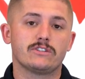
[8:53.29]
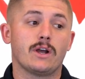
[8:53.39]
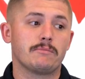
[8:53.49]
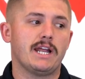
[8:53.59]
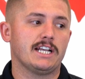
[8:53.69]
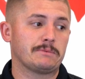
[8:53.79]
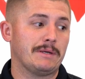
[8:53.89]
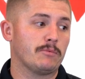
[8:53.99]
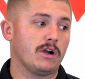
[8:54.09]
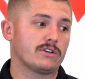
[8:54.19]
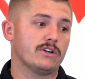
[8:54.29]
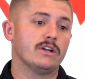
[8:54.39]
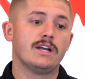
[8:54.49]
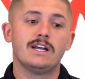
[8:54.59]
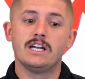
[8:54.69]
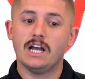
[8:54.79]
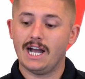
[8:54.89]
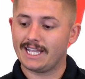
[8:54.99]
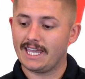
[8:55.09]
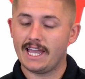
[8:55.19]
So I'm going to ask my proctor,
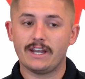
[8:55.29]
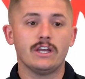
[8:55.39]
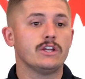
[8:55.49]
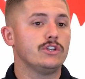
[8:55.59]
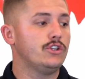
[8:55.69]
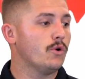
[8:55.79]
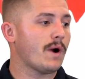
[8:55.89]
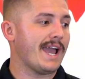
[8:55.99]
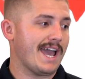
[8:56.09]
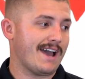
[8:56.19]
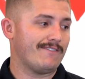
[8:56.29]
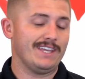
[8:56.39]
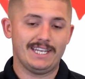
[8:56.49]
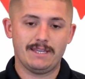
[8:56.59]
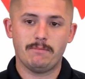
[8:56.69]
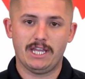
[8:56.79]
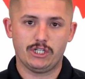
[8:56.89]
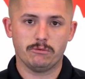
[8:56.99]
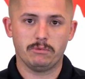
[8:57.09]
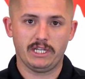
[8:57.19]
again, do I have any
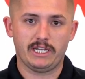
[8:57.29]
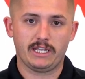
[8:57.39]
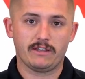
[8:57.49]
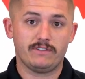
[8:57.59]
major bleeding?